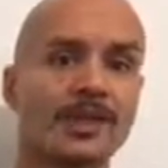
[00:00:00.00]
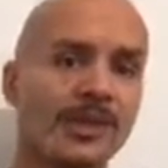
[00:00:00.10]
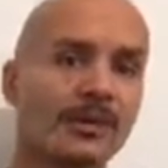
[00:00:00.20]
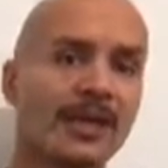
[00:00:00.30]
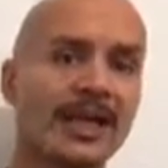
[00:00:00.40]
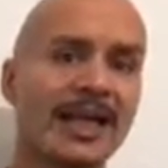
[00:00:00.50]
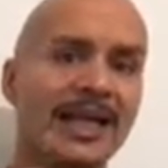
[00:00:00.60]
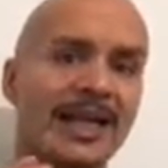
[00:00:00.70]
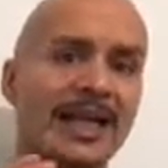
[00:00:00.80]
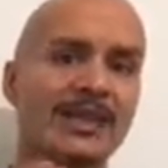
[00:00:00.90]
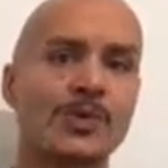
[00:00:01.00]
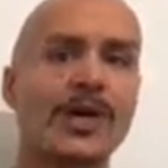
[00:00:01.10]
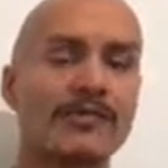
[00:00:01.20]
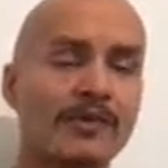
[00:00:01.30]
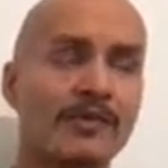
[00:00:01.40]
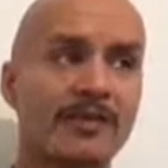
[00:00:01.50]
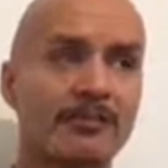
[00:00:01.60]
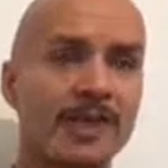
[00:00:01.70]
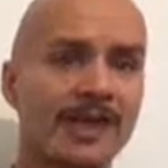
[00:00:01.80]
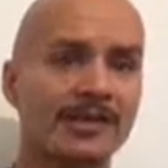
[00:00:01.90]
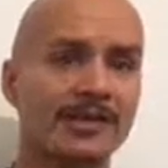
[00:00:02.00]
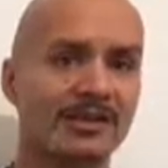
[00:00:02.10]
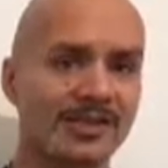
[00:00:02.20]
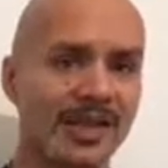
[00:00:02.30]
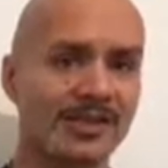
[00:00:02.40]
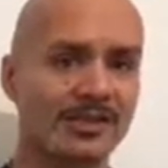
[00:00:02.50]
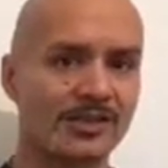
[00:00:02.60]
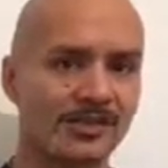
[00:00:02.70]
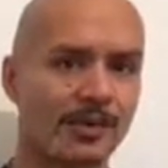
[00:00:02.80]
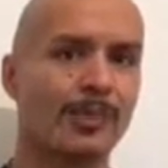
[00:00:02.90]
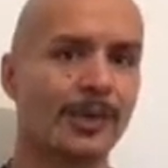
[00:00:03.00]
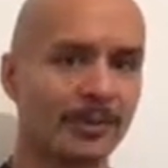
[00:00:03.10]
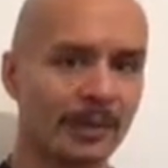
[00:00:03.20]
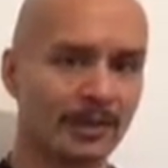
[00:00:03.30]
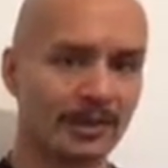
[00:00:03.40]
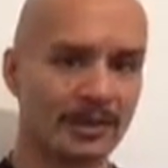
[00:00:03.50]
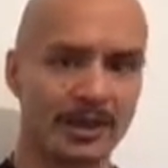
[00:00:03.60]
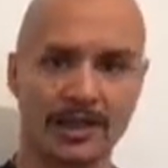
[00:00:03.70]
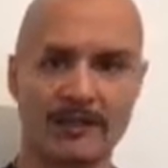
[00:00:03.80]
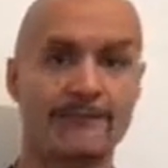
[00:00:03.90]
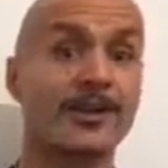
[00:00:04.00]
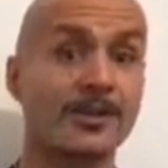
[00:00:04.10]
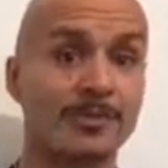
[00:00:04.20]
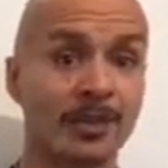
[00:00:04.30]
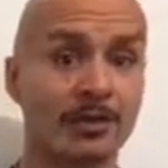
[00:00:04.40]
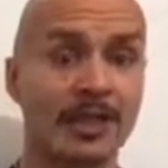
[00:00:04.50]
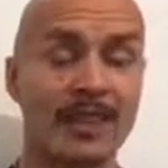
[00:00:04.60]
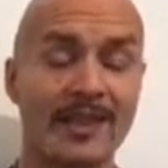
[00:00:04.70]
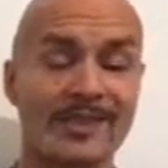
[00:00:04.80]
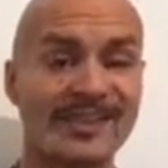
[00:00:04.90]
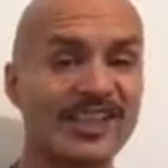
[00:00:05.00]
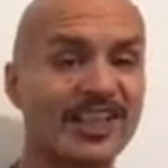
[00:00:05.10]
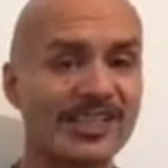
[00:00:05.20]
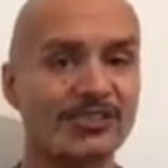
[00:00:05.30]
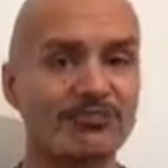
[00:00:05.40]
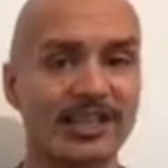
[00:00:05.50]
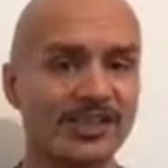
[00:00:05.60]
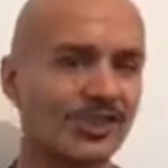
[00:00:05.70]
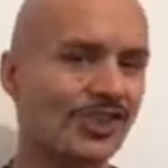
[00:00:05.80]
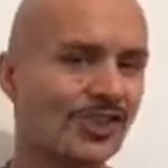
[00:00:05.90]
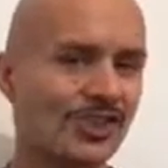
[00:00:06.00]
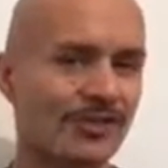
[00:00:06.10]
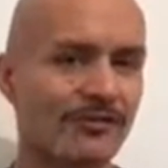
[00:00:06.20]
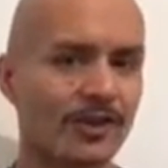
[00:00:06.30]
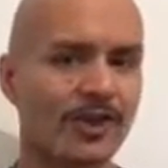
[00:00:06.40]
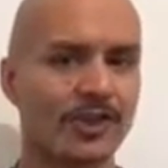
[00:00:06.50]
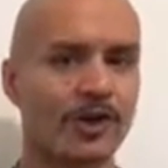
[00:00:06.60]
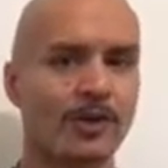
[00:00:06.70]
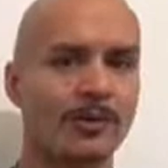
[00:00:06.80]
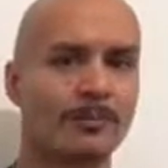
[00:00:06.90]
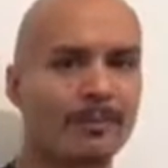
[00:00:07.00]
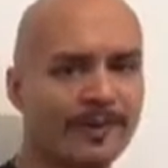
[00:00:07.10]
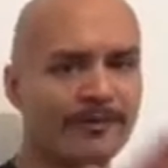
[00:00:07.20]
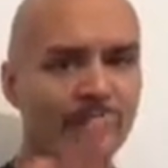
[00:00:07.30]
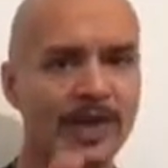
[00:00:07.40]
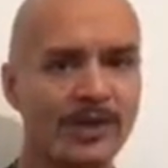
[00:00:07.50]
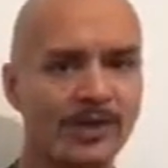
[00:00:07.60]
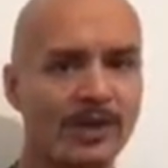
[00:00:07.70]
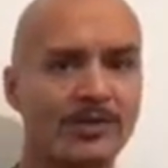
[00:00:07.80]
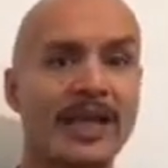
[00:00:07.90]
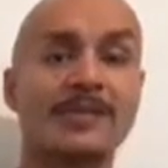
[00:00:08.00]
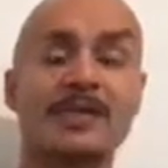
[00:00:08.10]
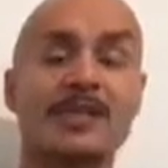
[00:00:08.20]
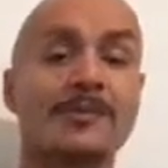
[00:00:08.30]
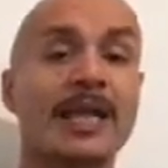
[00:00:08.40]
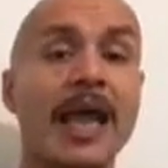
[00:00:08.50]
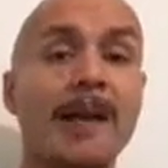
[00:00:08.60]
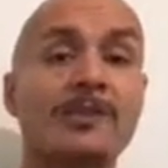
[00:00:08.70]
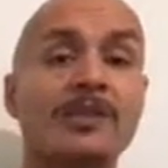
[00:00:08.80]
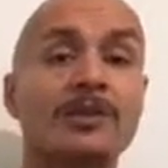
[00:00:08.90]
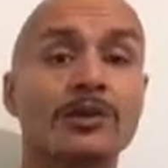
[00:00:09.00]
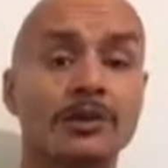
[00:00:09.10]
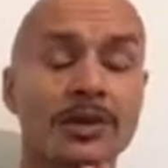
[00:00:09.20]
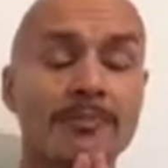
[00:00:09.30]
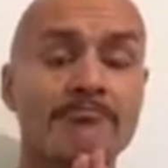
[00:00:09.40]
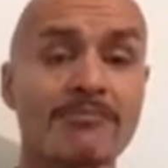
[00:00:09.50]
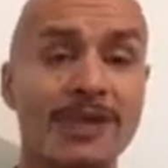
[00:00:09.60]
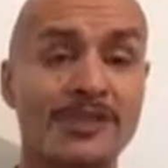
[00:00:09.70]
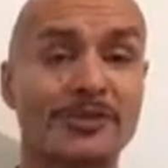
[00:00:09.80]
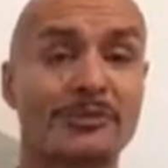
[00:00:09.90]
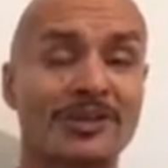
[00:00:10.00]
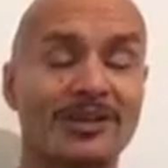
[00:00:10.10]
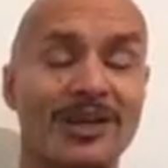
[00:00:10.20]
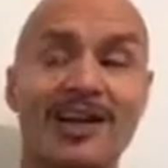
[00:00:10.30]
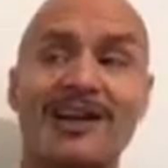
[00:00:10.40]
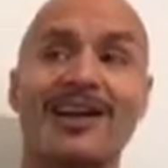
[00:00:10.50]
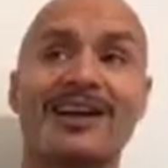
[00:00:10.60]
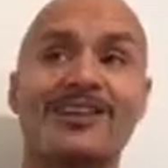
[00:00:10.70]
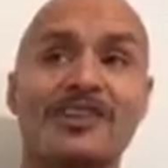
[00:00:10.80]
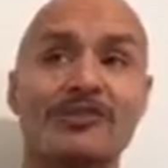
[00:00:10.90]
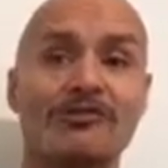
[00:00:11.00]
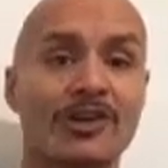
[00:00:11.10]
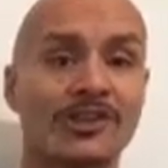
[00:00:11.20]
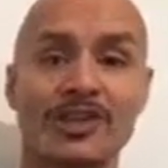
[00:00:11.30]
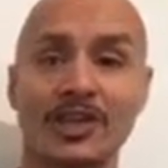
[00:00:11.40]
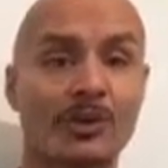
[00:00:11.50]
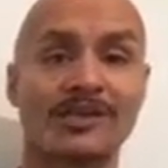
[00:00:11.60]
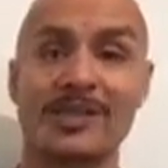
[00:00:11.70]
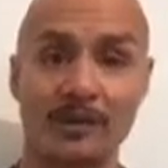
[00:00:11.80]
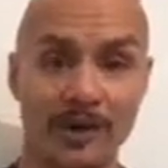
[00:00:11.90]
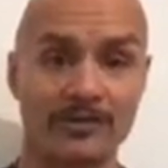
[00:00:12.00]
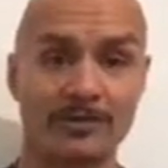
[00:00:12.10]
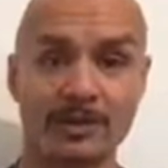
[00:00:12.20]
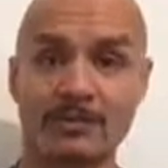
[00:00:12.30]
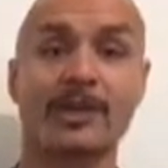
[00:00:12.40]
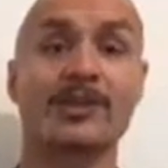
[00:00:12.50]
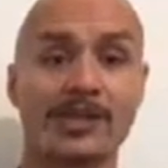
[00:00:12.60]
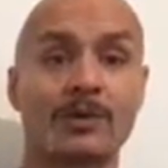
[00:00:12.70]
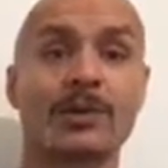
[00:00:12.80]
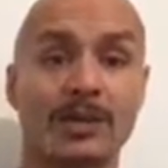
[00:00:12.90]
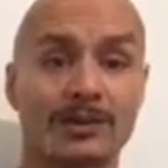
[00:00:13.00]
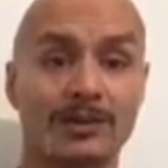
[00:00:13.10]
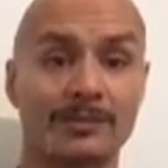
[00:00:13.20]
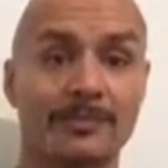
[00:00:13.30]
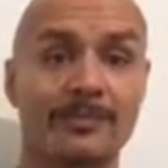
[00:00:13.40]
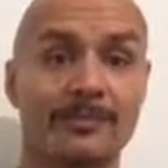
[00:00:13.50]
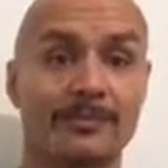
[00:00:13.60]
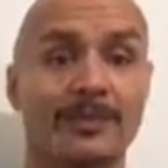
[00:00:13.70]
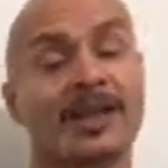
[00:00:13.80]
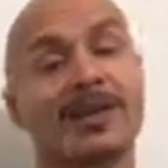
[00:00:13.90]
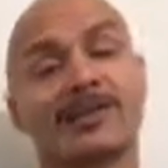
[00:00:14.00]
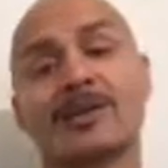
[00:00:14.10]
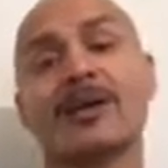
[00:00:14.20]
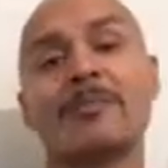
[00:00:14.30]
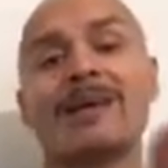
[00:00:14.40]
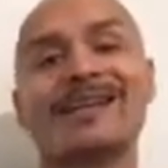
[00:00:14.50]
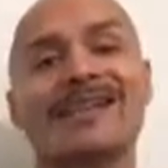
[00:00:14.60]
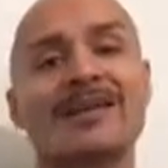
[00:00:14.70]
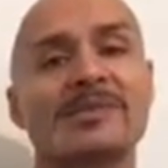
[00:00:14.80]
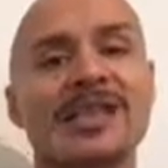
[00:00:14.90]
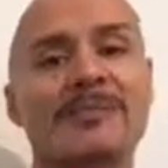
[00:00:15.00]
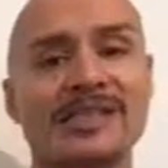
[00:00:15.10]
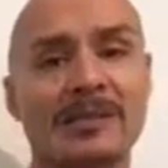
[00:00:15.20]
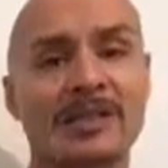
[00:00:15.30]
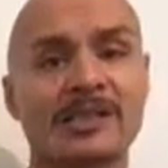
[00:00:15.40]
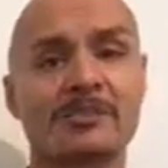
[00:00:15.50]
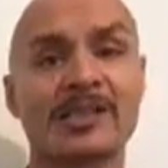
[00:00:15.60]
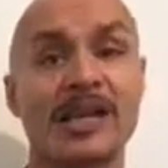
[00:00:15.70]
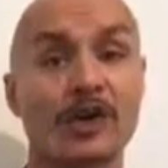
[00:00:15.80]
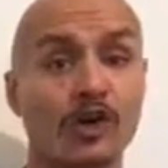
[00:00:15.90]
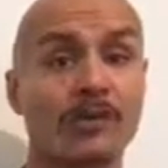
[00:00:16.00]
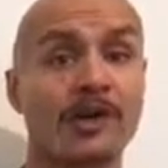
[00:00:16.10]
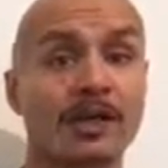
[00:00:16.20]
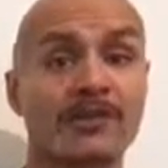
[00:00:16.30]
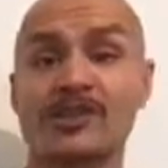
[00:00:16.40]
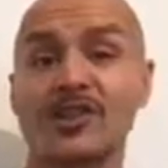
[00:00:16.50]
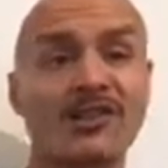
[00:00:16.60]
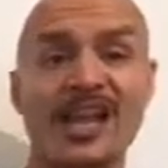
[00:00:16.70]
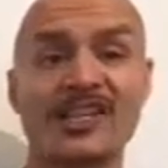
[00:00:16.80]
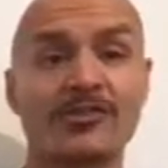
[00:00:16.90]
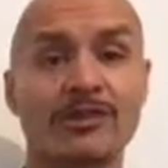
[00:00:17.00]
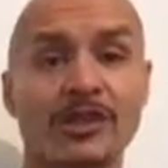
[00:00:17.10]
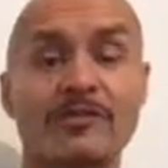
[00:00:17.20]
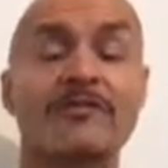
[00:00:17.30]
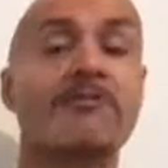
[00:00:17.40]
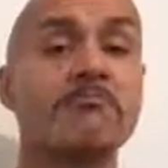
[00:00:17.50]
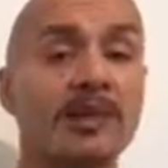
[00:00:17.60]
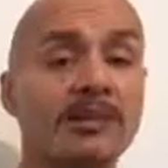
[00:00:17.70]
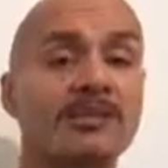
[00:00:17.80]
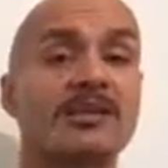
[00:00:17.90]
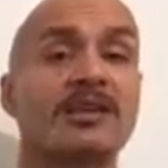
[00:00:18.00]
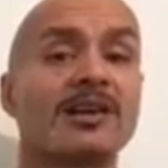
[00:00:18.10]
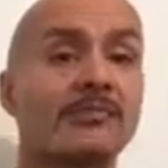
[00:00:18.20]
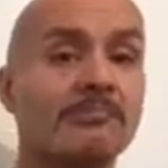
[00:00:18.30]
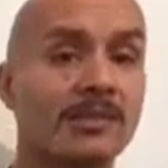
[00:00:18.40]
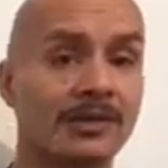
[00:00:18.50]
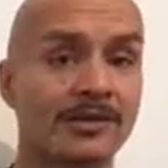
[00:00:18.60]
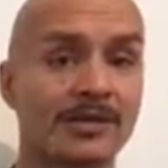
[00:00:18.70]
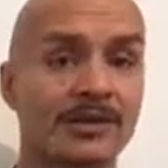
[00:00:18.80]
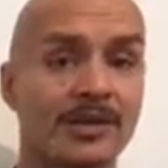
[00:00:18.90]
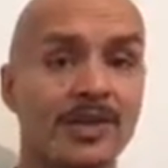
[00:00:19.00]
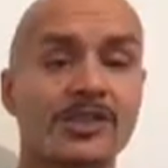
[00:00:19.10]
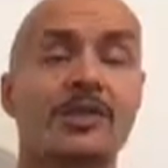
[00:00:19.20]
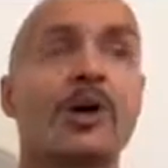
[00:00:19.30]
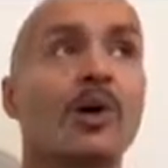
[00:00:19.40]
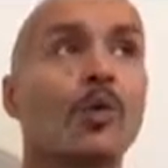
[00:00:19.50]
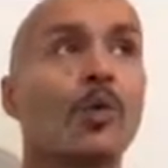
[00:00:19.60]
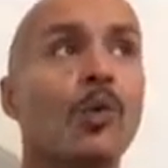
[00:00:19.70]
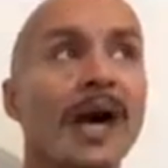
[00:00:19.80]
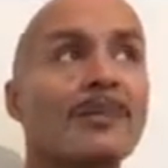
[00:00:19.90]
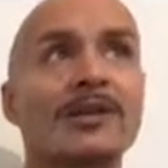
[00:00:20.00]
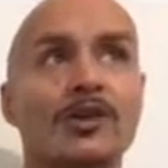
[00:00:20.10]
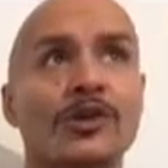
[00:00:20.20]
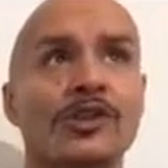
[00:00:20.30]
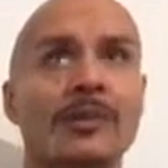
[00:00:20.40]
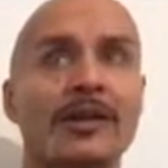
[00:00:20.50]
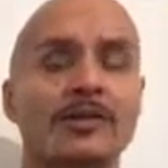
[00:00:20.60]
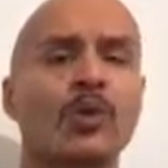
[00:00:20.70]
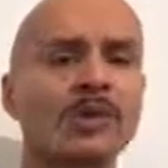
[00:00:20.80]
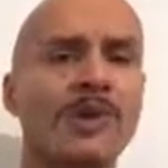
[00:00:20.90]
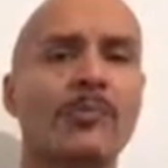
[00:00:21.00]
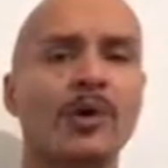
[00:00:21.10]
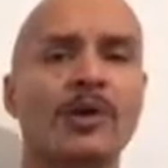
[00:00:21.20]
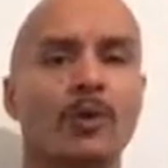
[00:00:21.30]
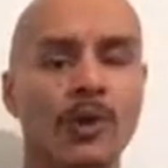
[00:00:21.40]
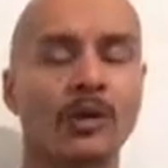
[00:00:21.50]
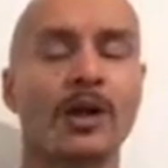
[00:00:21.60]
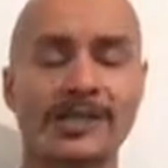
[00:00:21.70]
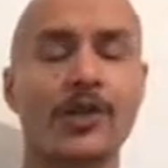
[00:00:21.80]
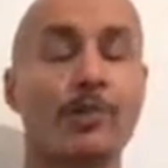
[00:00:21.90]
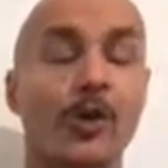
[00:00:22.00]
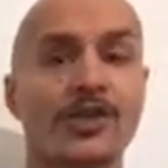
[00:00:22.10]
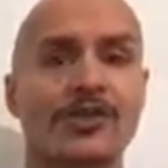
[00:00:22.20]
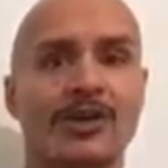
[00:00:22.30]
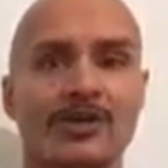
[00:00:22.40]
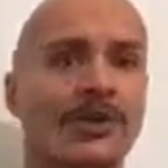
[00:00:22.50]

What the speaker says: So it's why if you've ever met a contestant, a bodybuilder, a fitness model that's actually getting ready just for a show, before that show they tend to be absolutely miserable and neurotic. You want to stay away from them because they will kill you. So many times their metabolisms and hormone levels don't actually recover for months and months. So why am I talking to you about this? What's my point? What is your point, Shiraz?